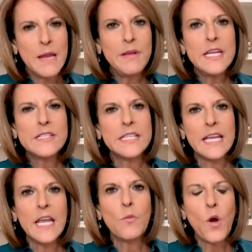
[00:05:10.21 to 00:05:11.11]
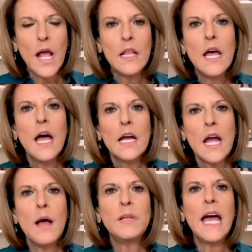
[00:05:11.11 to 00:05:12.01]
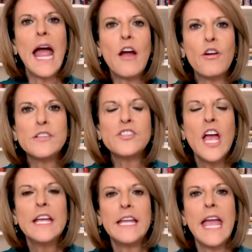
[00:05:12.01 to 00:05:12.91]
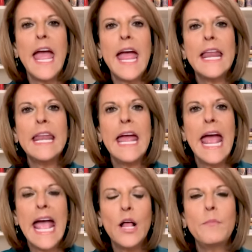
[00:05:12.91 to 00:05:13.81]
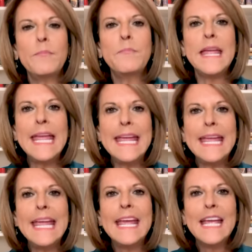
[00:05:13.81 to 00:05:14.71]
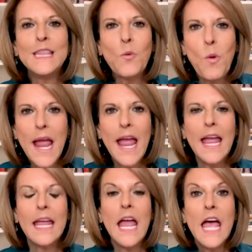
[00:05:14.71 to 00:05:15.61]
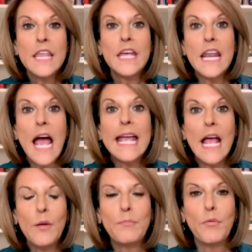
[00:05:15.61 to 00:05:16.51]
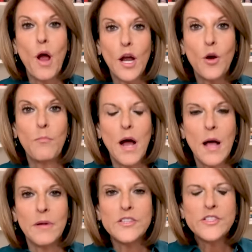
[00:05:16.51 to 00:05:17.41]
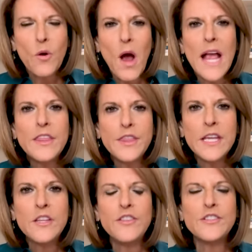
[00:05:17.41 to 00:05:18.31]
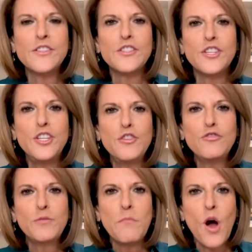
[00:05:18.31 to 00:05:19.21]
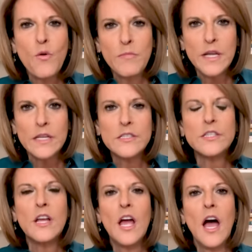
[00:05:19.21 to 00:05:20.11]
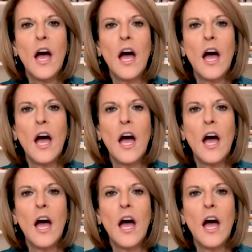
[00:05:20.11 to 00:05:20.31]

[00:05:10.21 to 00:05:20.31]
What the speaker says: maybe he's thinking, well, Kamala Harris can help me in the way that I helped Barack Obama. So I think this is a huge moment